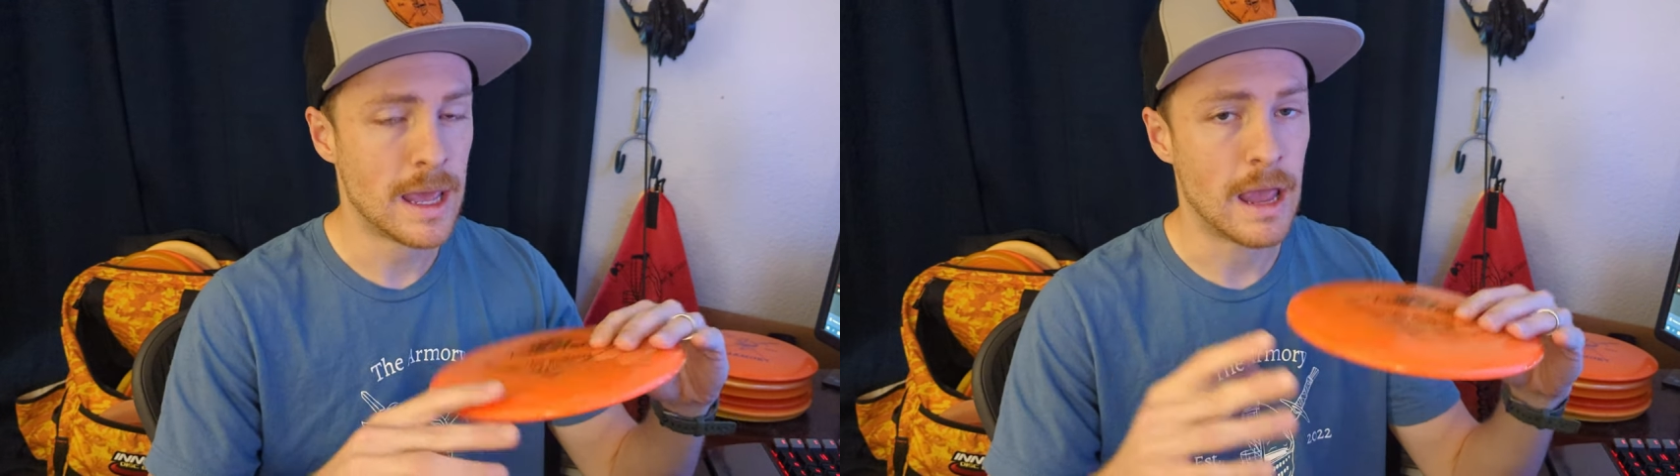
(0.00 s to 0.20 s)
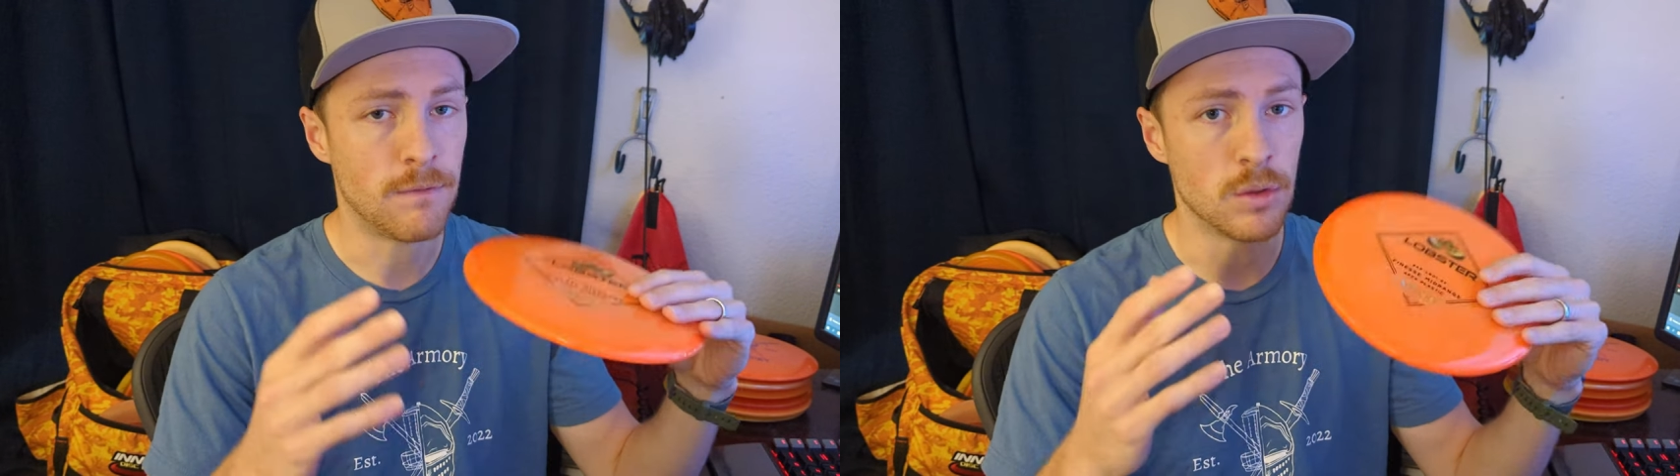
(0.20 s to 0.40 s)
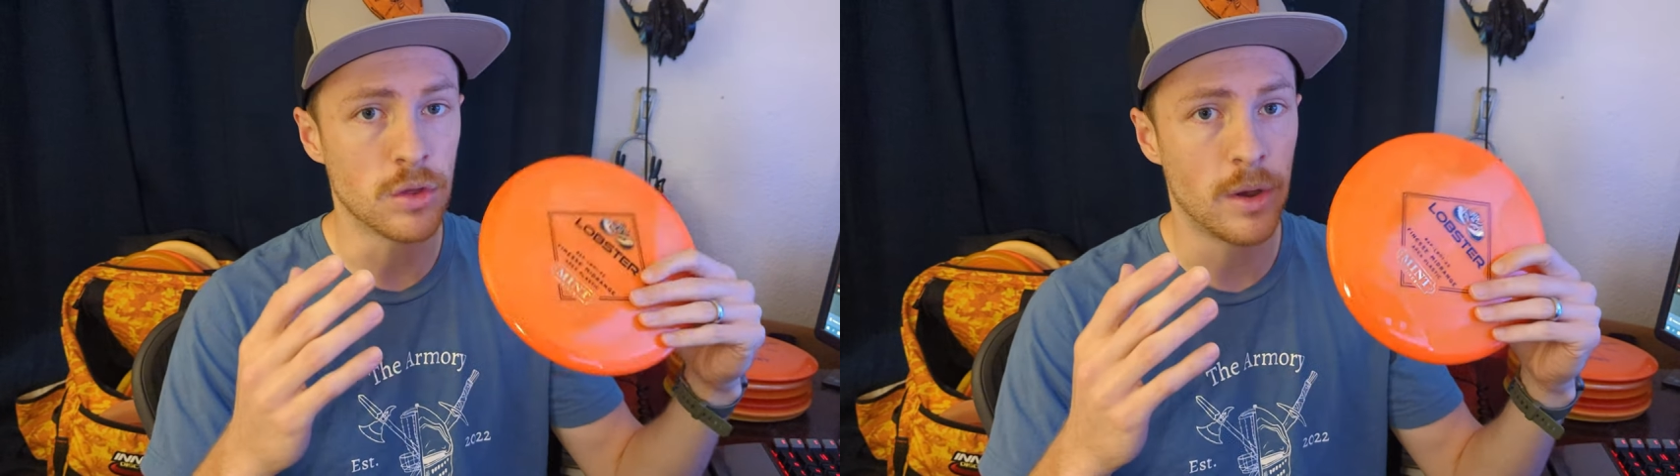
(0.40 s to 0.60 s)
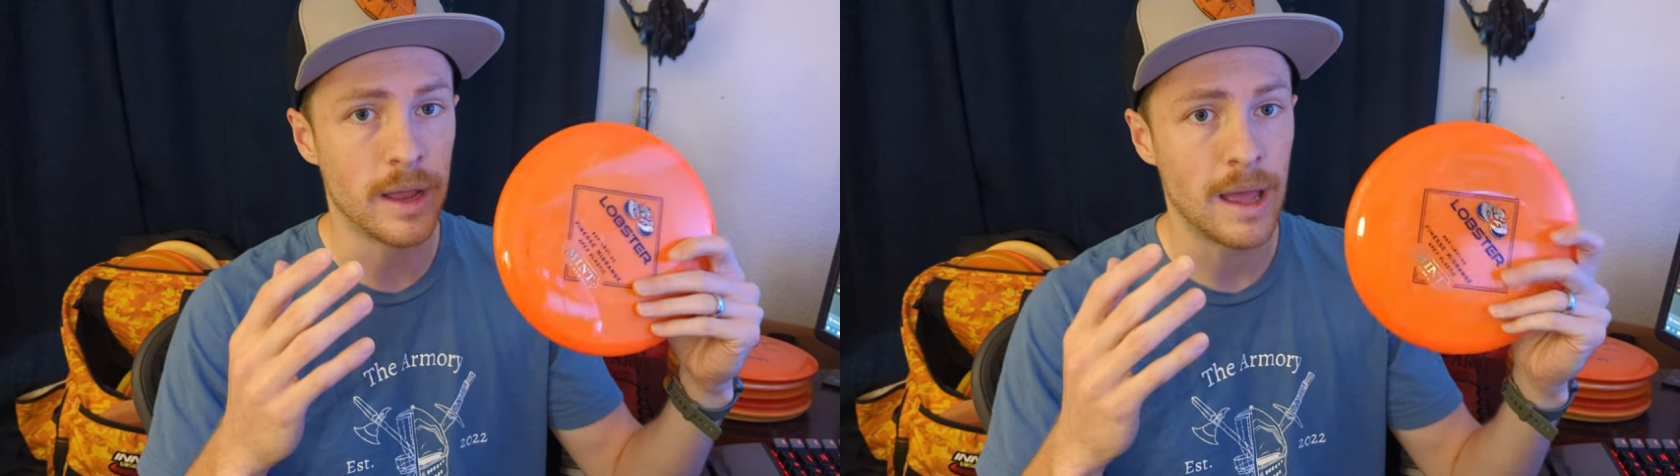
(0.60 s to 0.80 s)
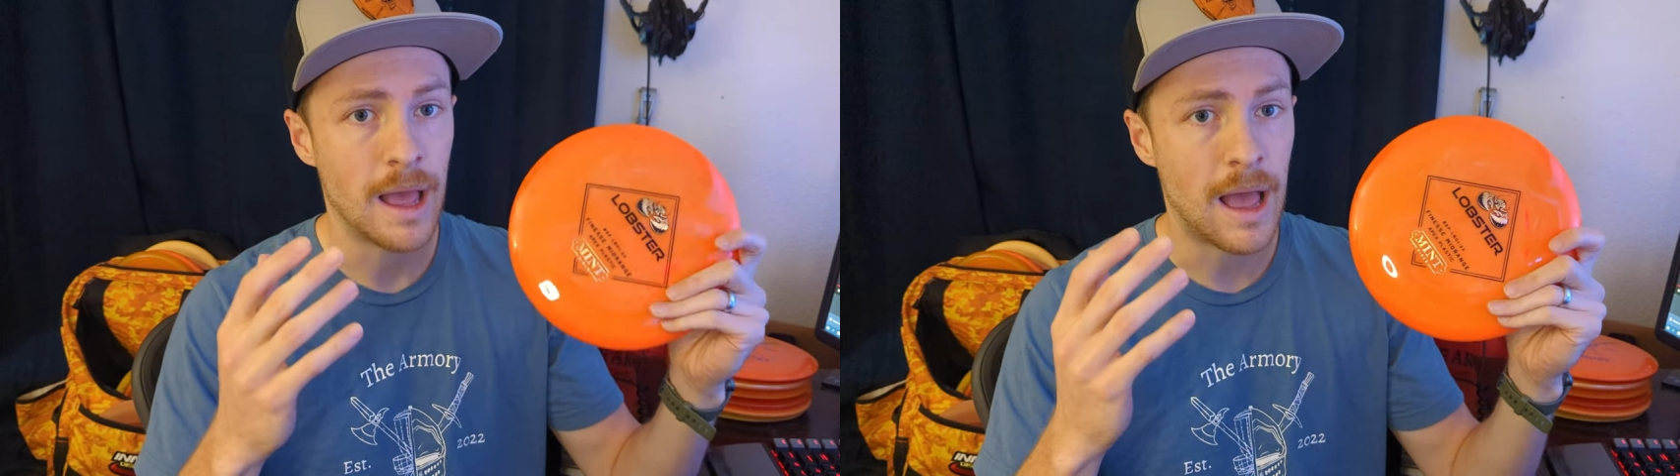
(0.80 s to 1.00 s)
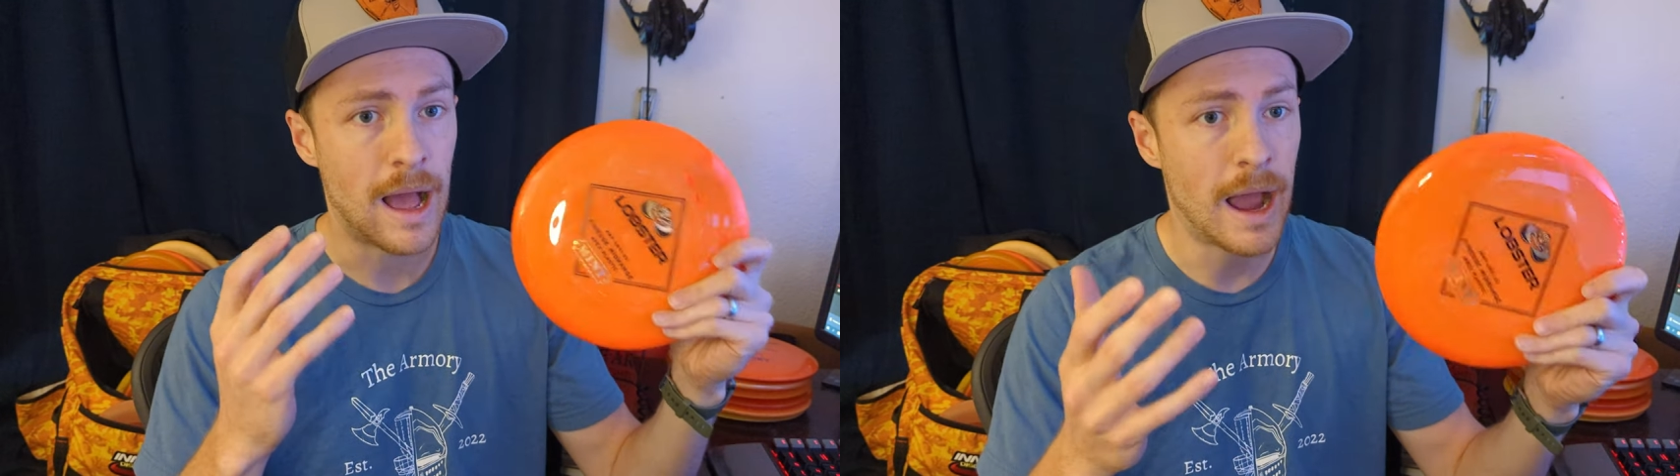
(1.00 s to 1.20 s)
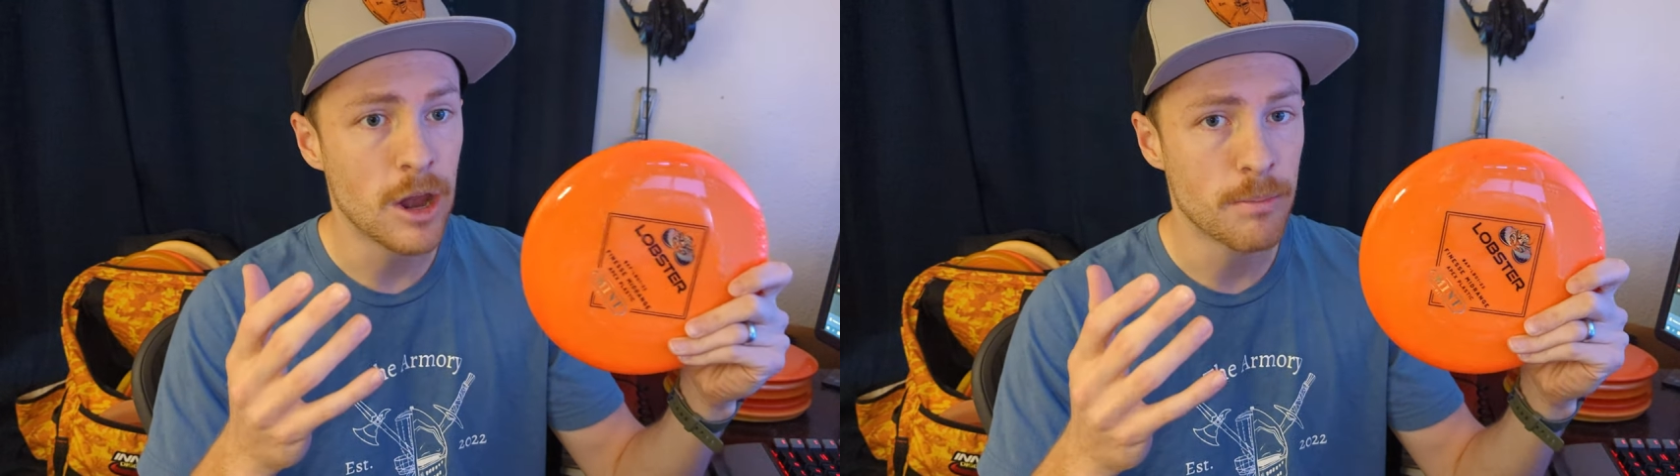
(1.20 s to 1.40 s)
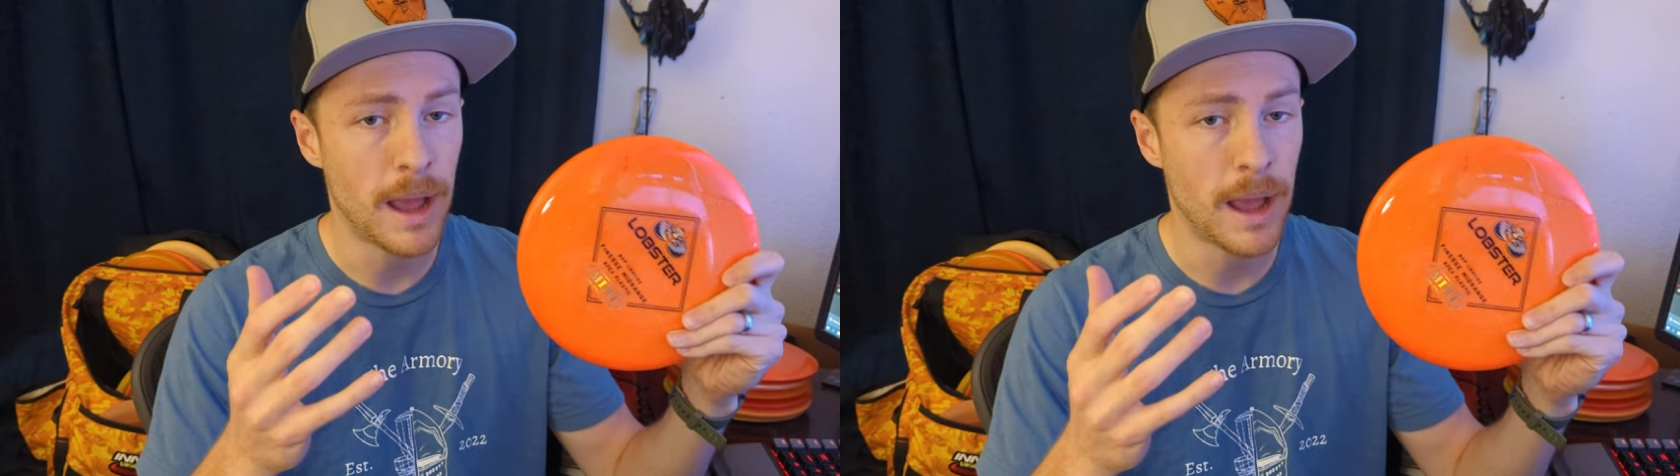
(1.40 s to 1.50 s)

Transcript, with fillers: If you throw it at higher